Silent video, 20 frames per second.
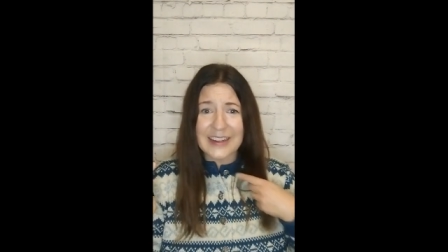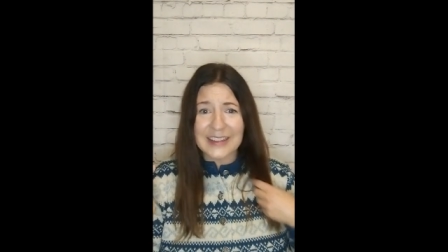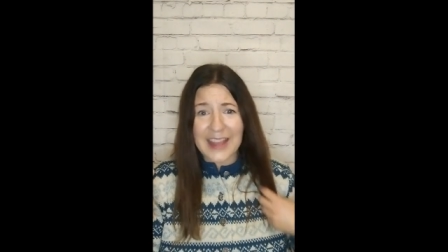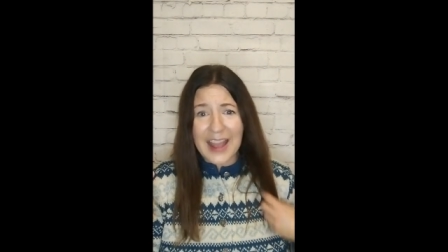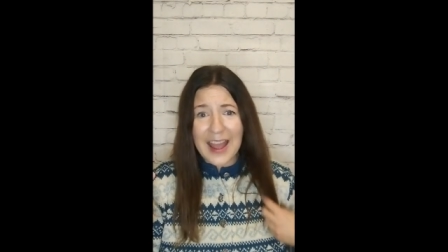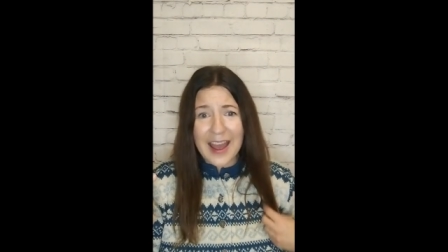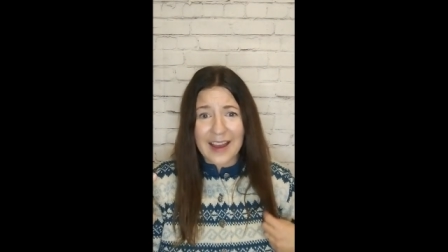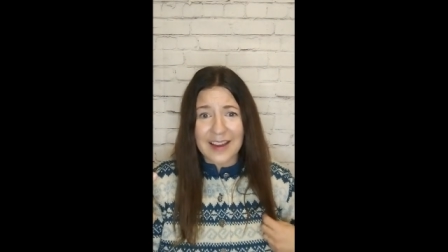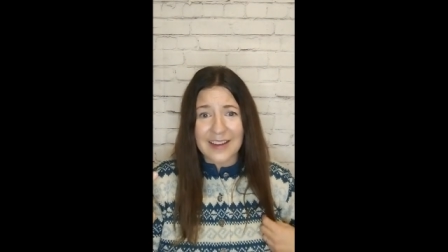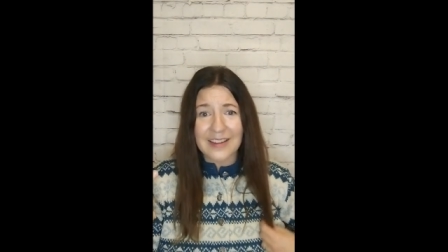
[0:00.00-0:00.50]

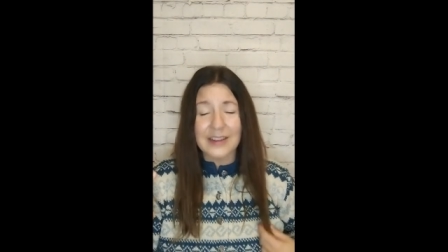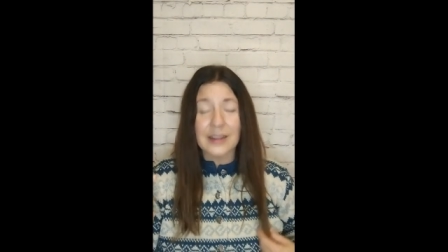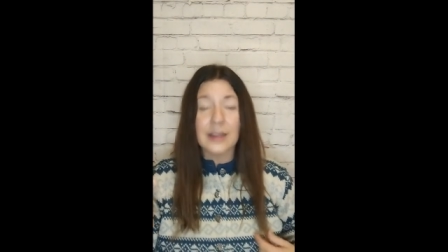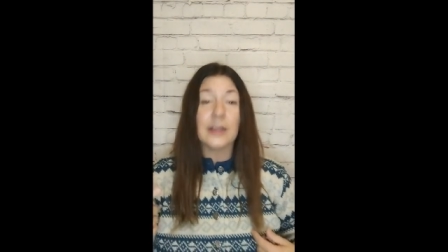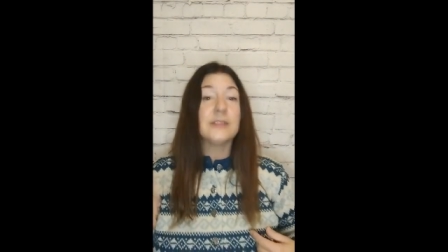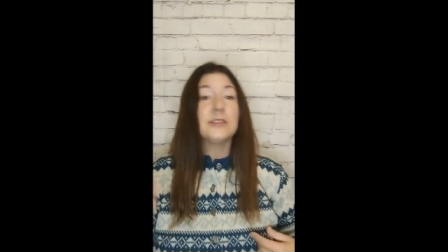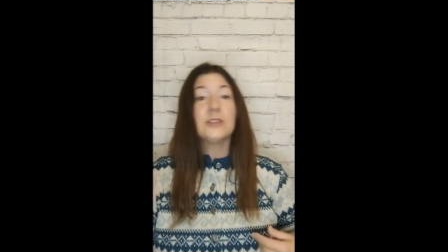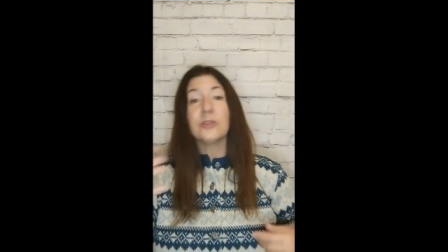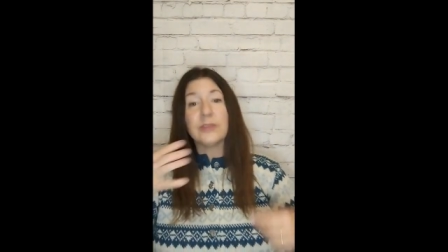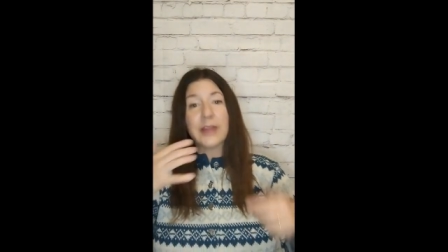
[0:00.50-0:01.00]
Yeah.
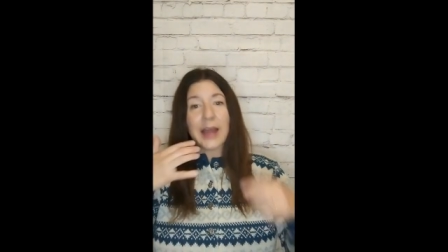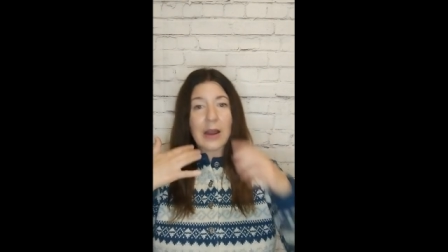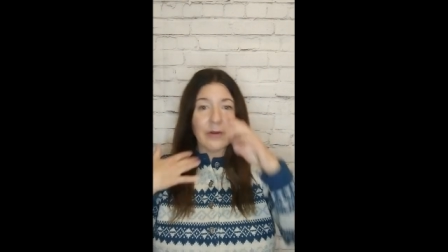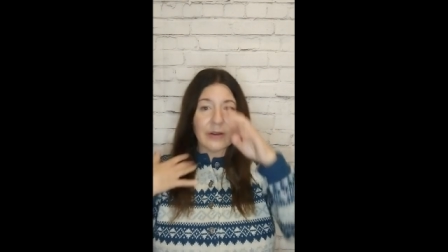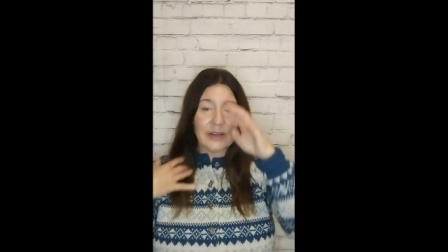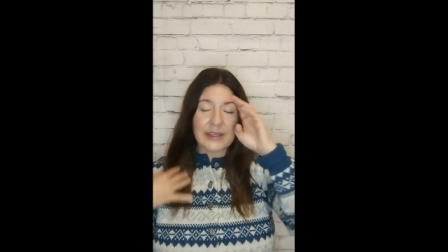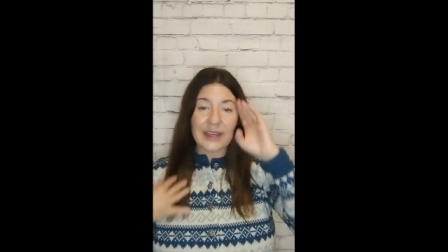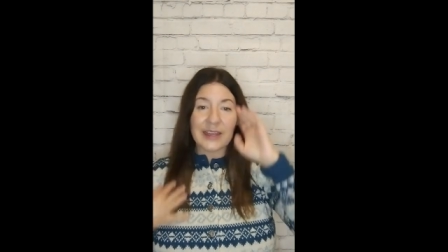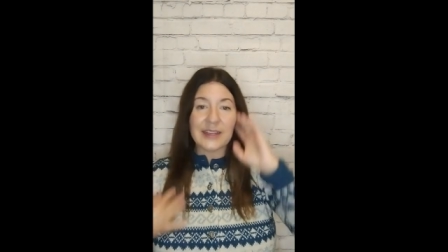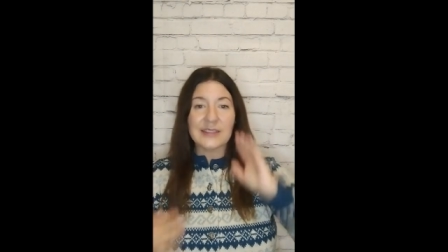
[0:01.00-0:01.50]
And so
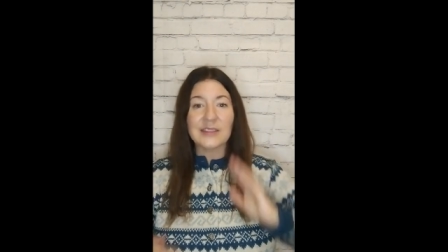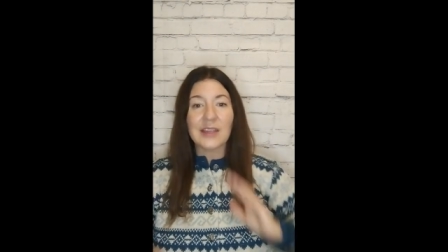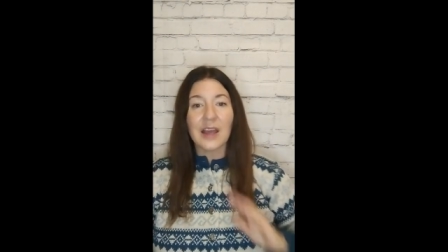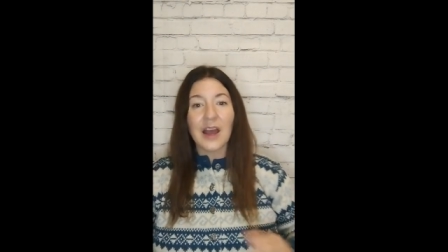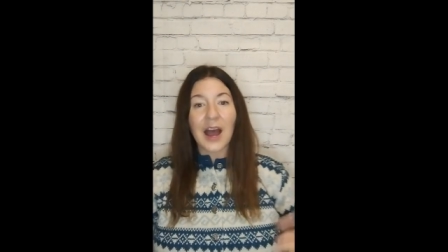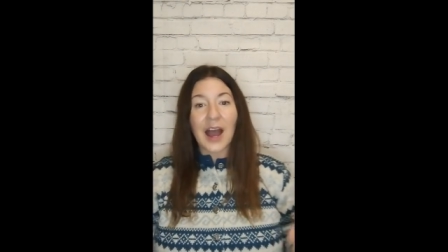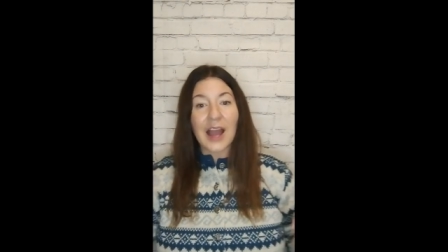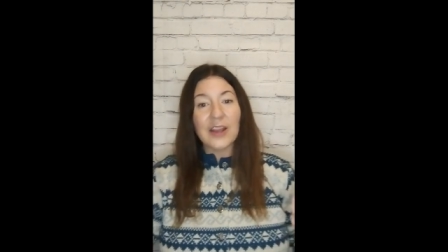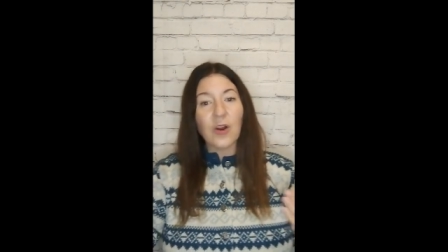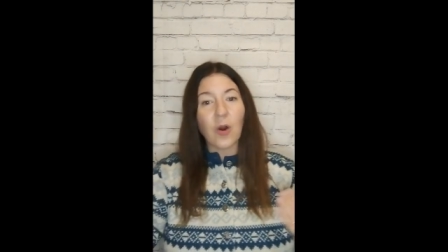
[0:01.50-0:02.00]
nowadays,
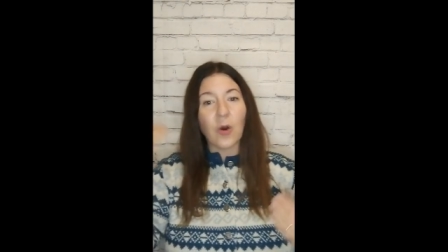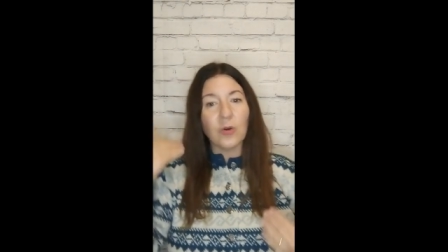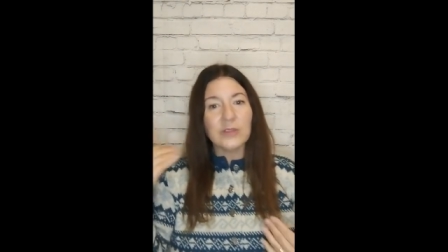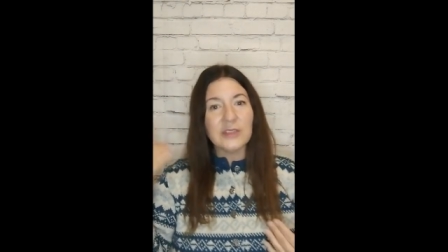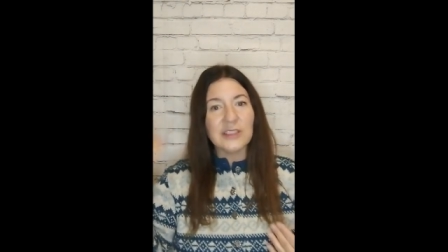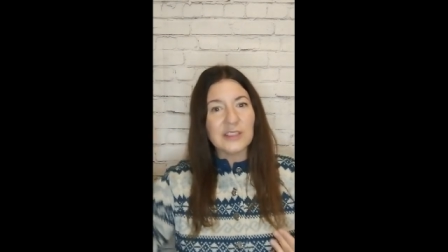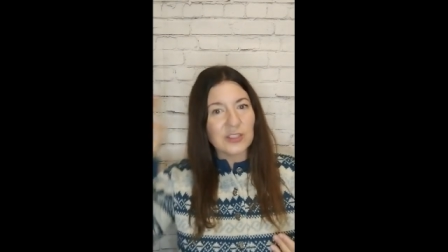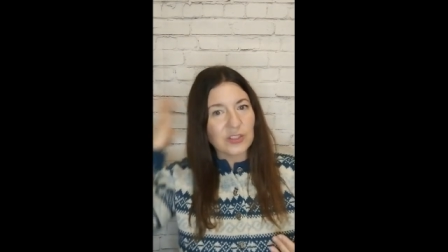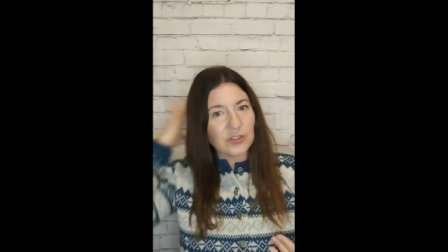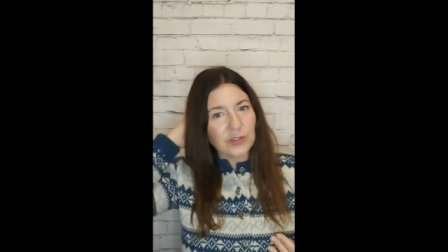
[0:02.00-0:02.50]
I
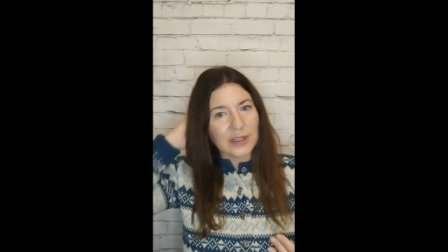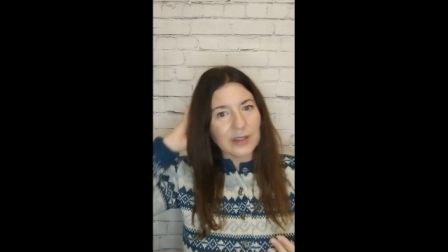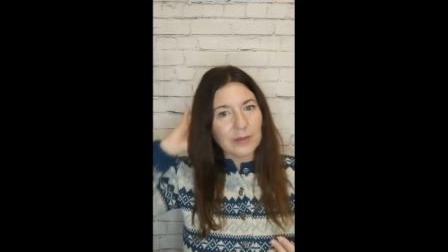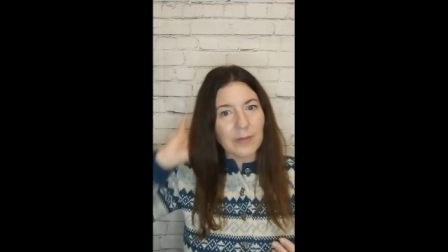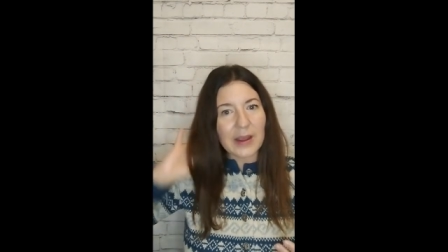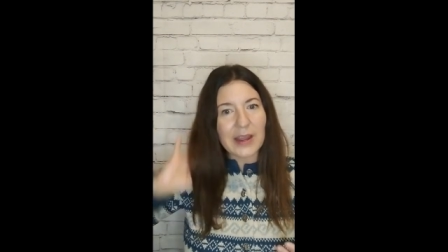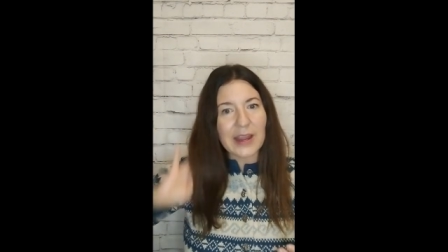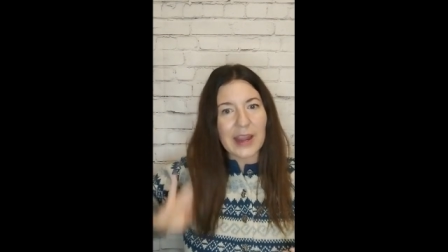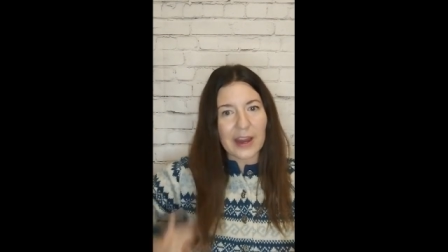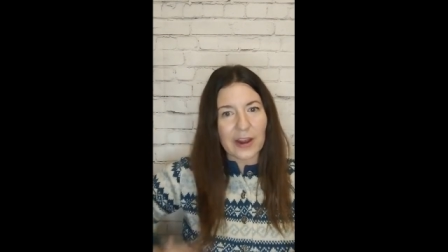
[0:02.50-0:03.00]
only
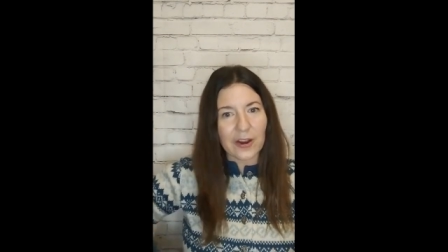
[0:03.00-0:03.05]
straighten my